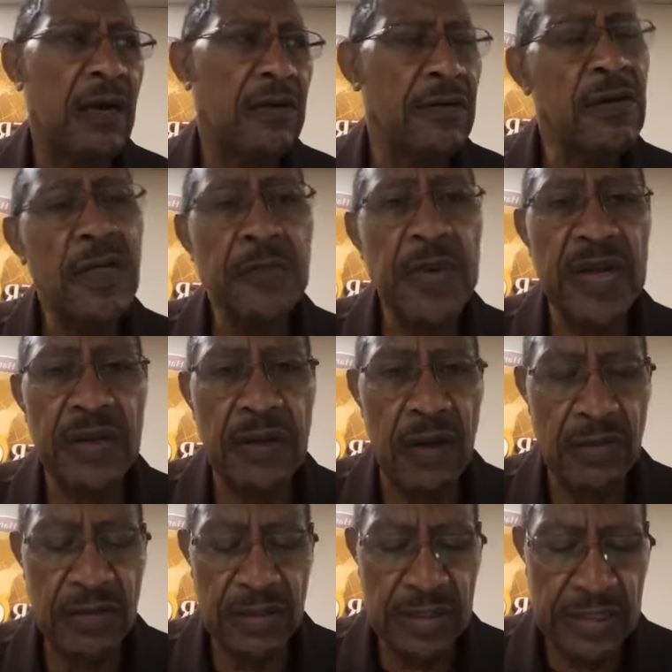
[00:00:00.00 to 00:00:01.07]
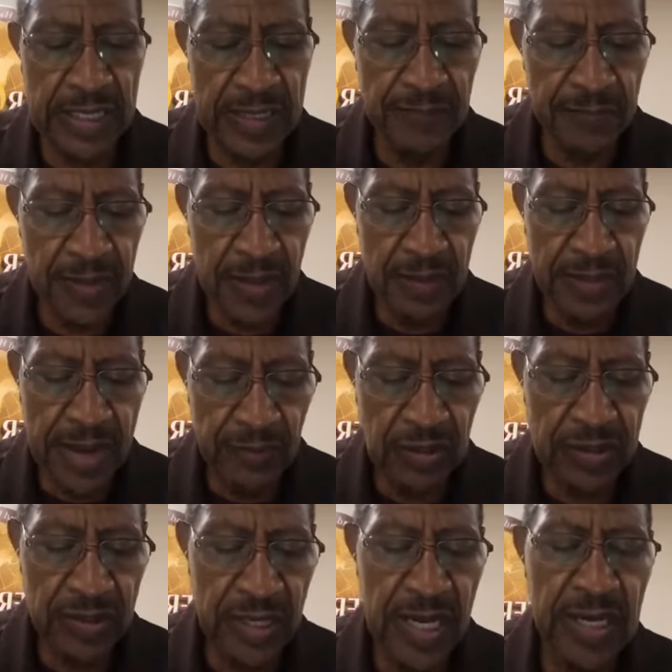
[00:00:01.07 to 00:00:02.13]
early Pentecostal state, they
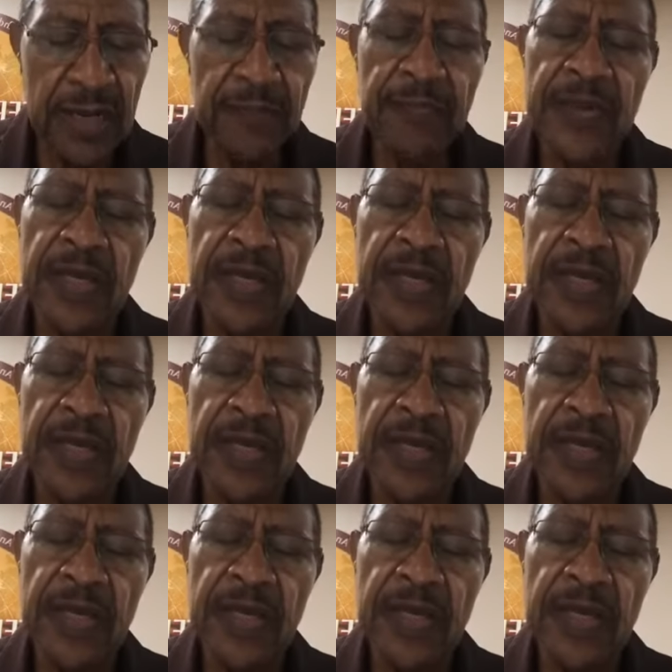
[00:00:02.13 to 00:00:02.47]
would say,